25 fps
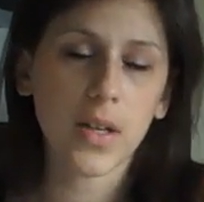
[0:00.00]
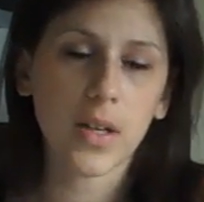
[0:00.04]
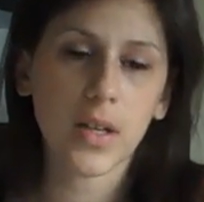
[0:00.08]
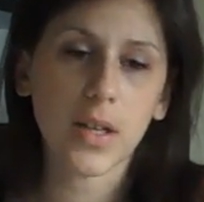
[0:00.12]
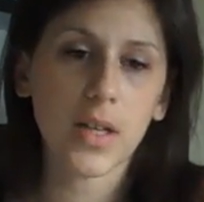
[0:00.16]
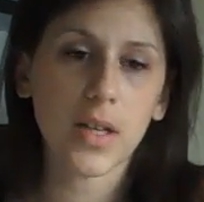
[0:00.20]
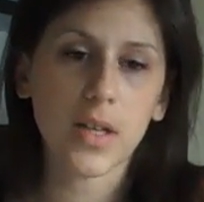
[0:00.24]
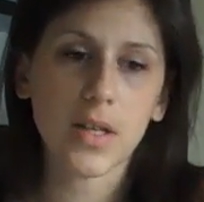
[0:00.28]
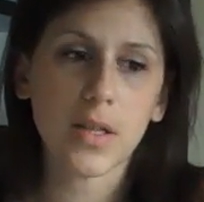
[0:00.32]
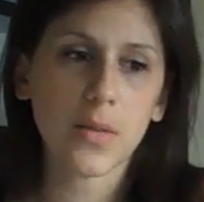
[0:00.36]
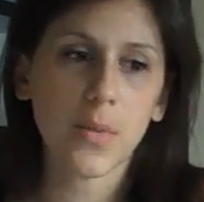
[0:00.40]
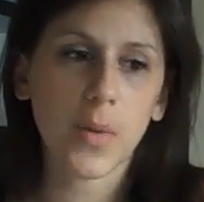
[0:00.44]
and
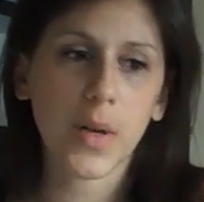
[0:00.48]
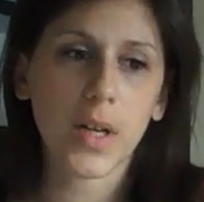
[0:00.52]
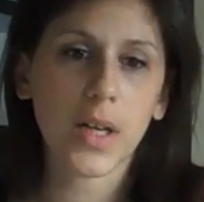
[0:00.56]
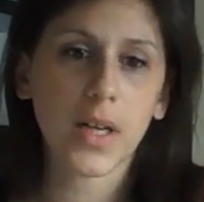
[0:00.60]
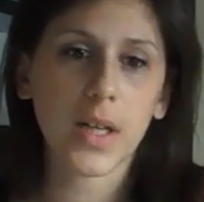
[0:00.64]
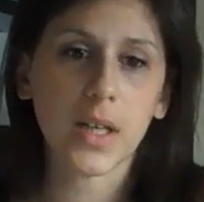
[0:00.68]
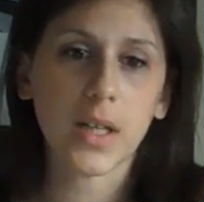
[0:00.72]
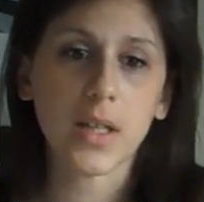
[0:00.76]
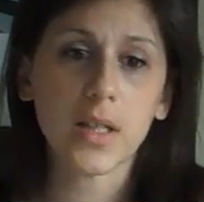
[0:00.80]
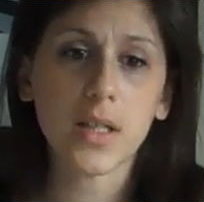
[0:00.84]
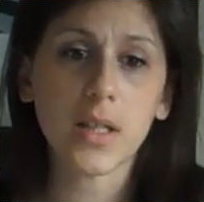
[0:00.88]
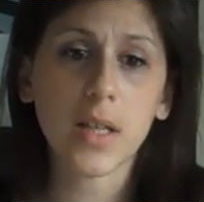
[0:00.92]
it is what
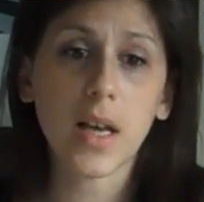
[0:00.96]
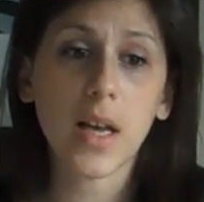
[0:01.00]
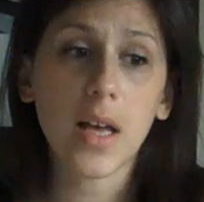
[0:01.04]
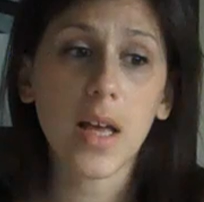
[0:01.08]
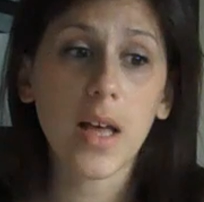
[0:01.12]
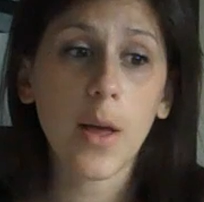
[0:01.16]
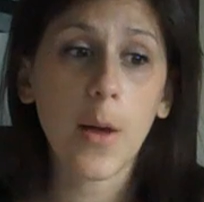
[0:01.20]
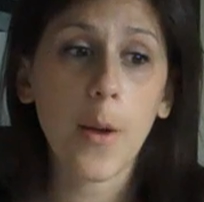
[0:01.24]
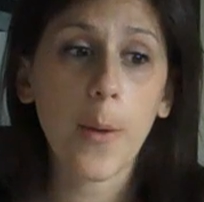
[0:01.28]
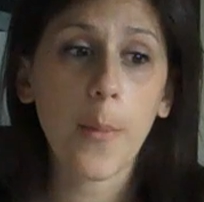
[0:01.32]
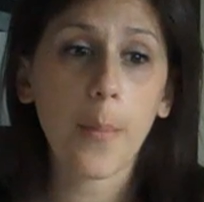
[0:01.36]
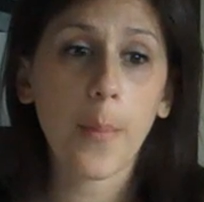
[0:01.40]
it is.
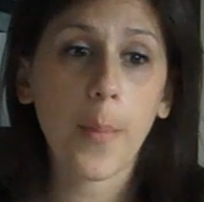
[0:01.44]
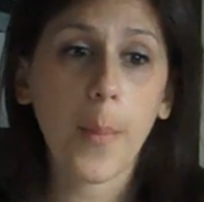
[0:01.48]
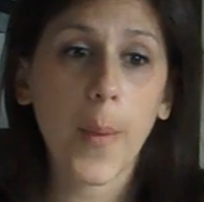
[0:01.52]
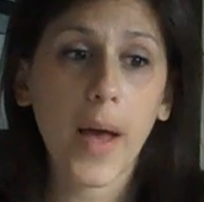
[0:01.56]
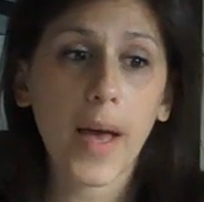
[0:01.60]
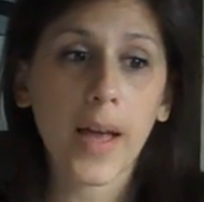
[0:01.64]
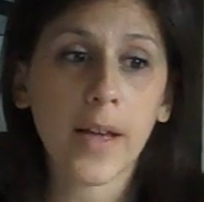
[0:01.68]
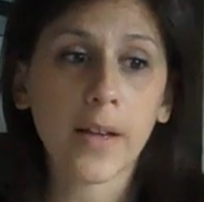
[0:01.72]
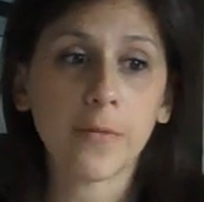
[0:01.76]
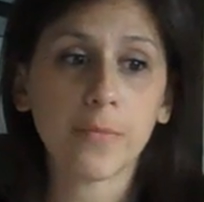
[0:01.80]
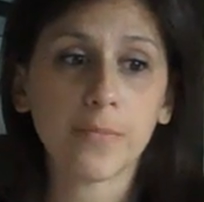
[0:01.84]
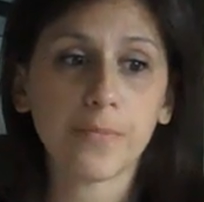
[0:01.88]

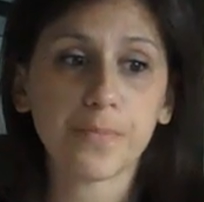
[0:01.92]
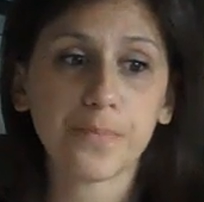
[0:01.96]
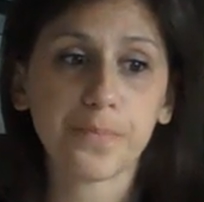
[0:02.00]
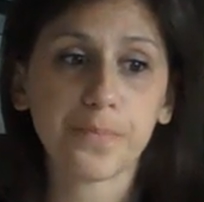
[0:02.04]
But